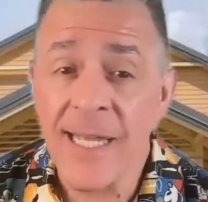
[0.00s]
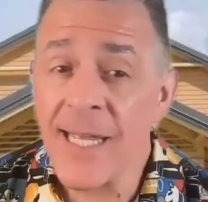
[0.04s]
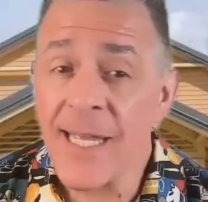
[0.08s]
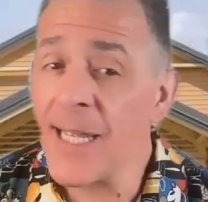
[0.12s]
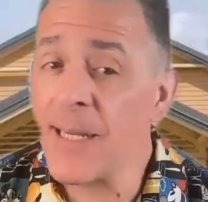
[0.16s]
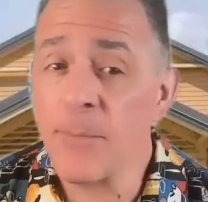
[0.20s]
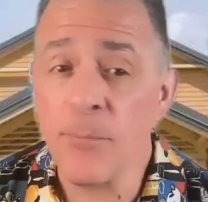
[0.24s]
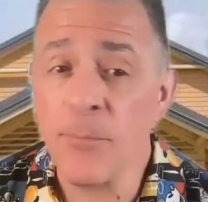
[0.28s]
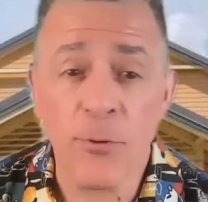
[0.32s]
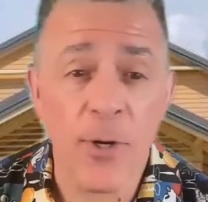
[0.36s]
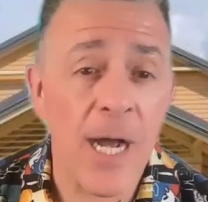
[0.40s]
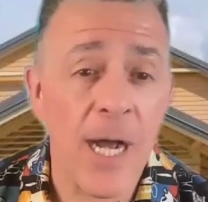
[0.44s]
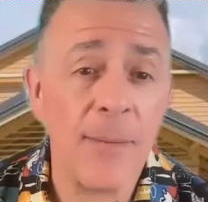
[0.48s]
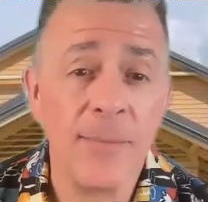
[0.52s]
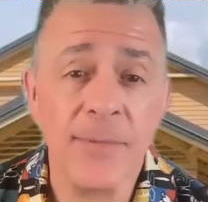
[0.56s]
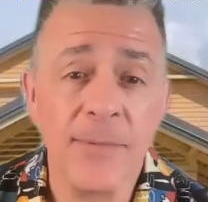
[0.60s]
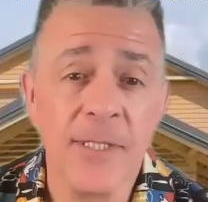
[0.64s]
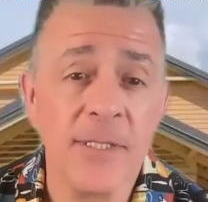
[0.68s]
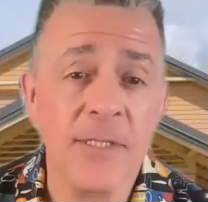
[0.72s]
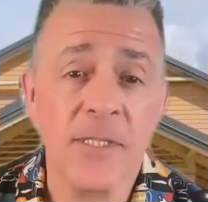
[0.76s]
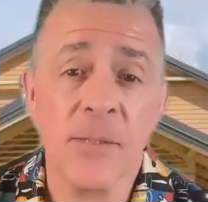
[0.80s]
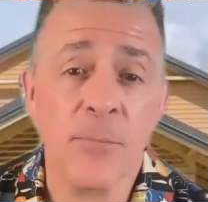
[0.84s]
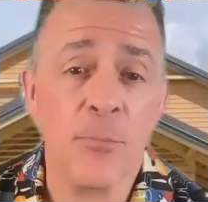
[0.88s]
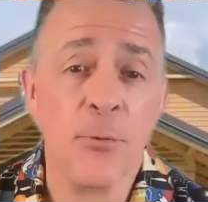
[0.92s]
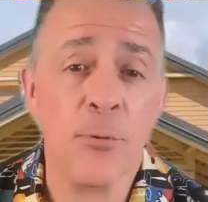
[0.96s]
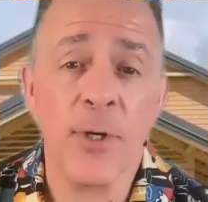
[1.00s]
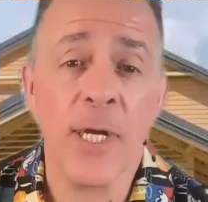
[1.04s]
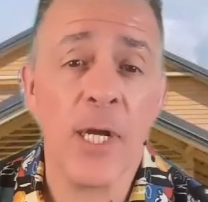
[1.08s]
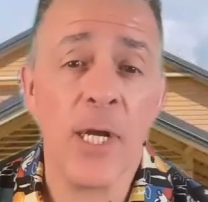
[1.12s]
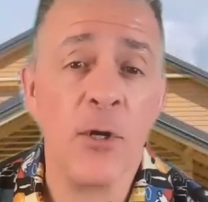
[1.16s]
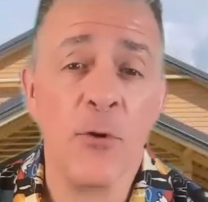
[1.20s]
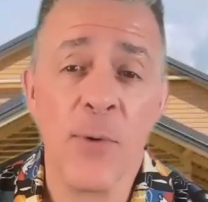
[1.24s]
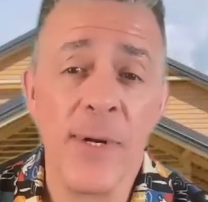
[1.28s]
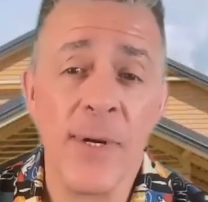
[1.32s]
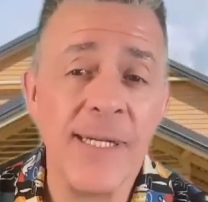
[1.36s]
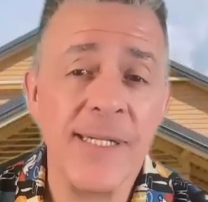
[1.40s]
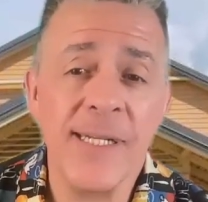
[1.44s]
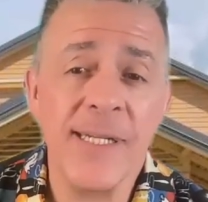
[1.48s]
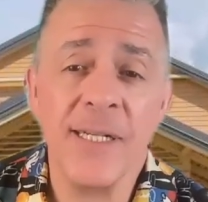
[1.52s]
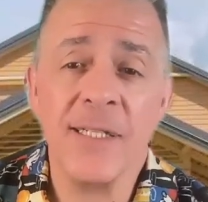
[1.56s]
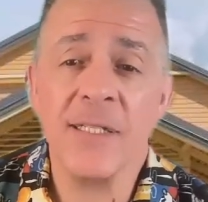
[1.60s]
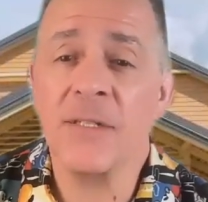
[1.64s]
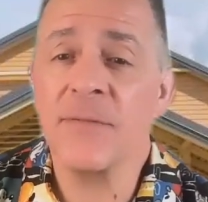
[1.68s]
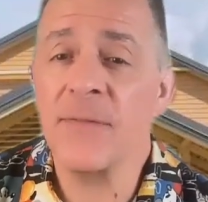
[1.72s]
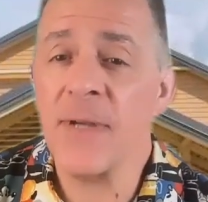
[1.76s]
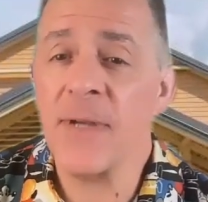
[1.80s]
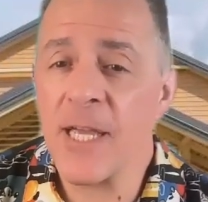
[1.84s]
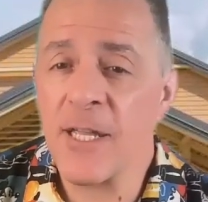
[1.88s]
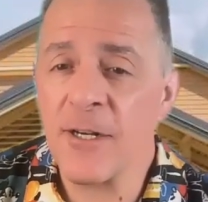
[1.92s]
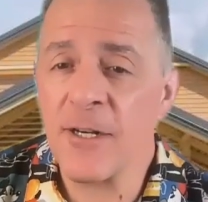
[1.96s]
and promises to bring a great deal
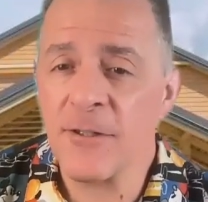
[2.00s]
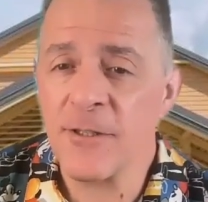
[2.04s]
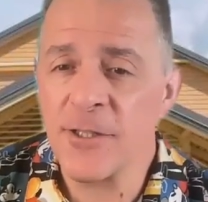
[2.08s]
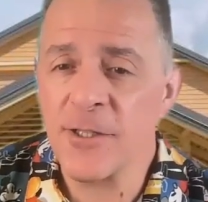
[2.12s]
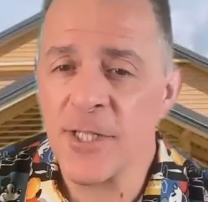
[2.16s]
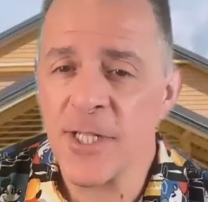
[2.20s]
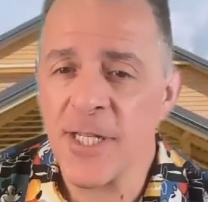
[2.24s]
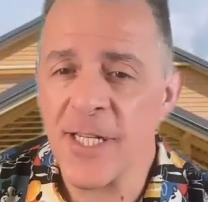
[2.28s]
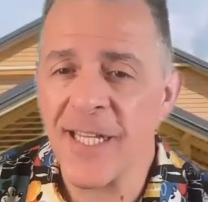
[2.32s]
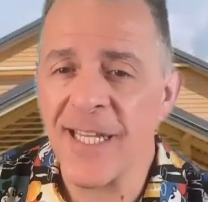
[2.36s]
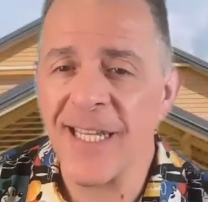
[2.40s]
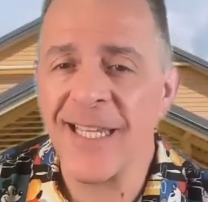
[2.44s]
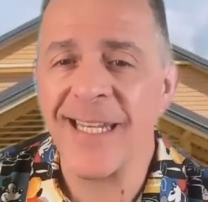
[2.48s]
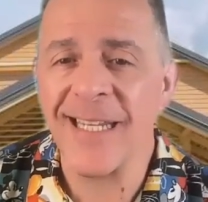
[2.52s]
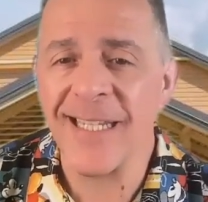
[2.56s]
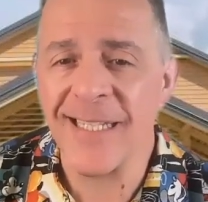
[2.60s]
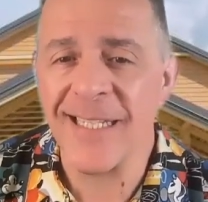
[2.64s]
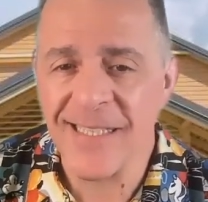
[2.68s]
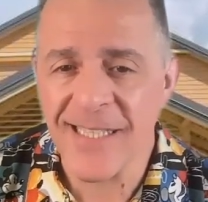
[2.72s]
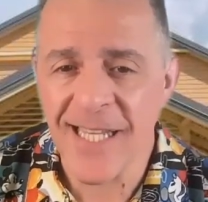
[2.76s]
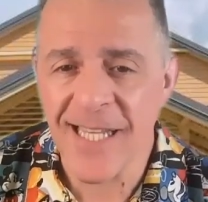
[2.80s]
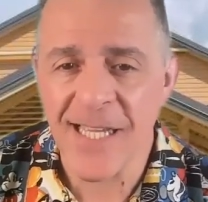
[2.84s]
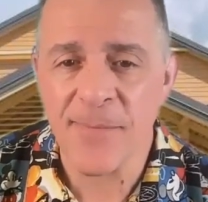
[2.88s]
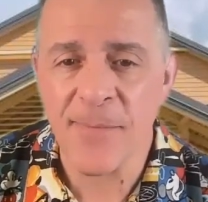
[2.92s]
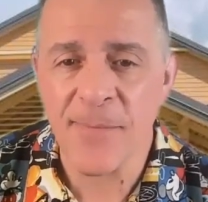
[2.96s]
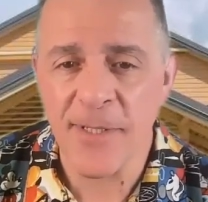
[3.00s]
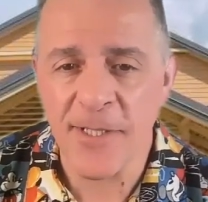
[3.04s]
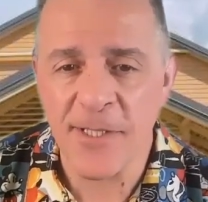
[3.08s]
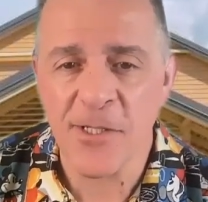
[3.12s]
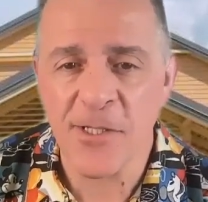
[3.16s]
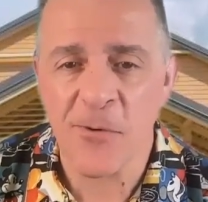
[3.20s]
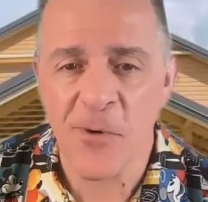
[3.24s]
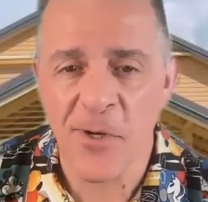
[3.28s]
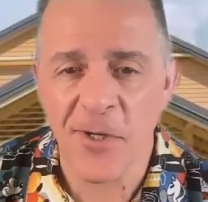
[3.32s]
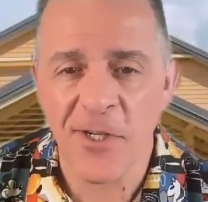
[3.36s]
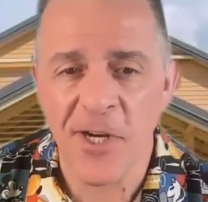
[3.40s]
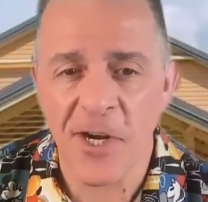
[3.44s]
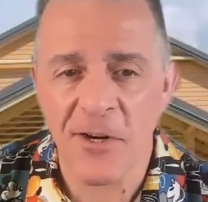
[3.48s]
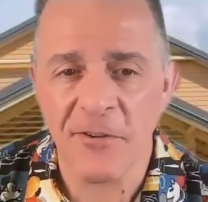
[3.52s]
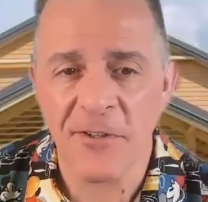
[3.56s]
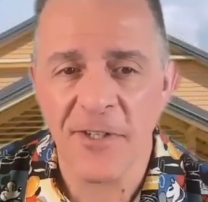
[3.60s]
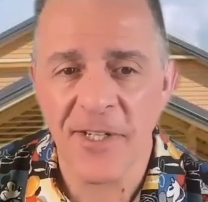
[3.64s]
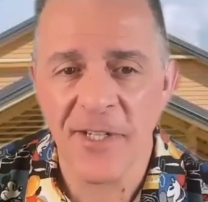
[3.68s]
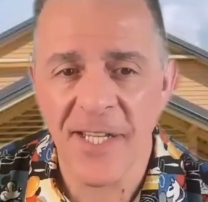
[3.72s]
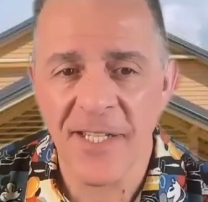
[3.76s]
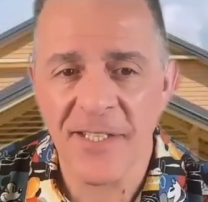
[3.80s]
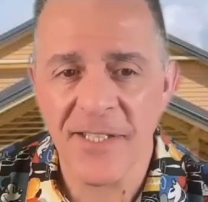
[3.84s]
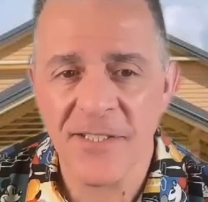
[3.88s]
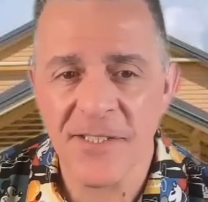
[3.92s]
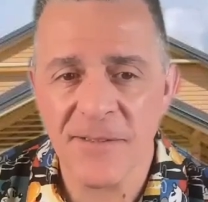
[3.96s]
of energy and excitement to our
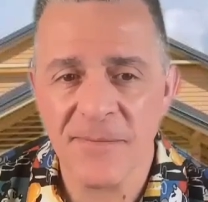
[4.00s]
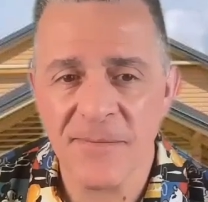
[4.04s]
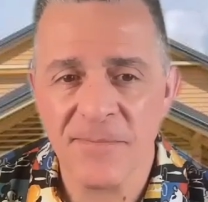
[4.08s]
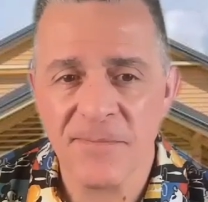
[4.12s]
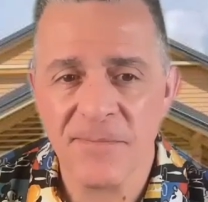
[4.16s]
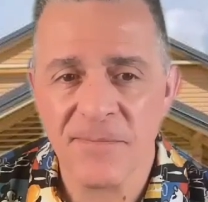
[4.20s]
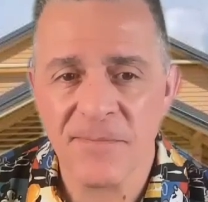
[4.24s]
congregation.